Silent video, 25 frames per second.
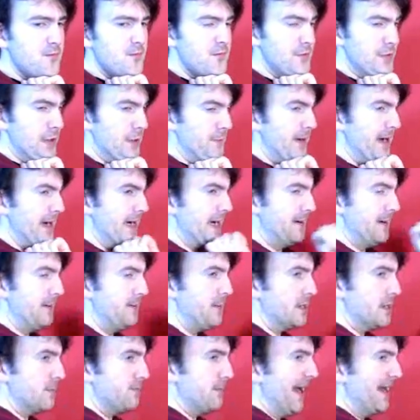Not really
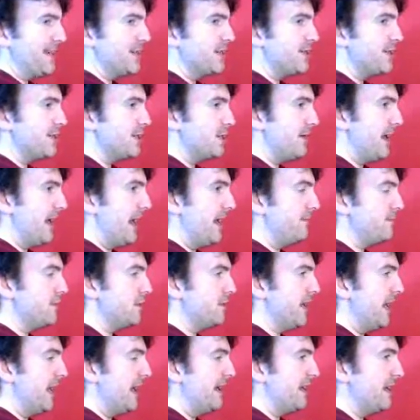getting much attention to
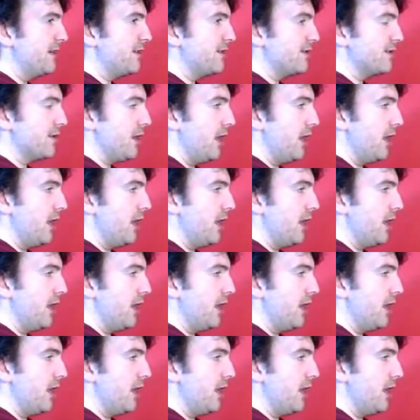it. He just